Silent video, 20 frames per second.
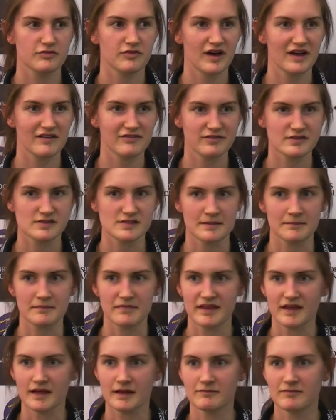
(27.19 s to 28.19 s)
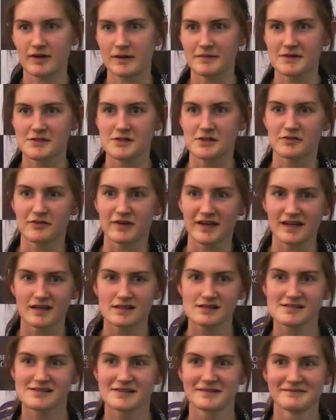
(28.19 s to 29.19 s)
5 for something, rubbish
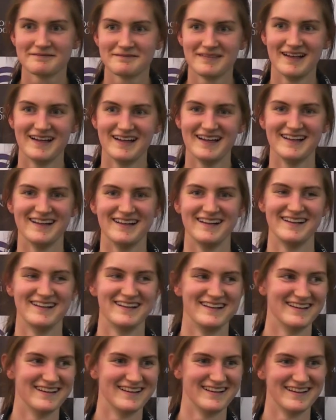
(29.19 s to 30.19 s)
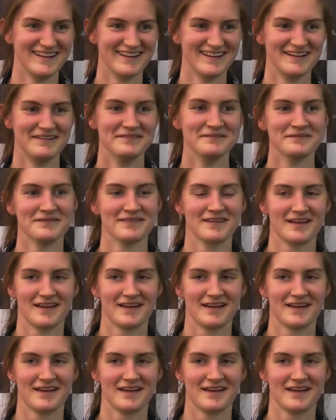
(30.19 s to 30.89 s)
for figures.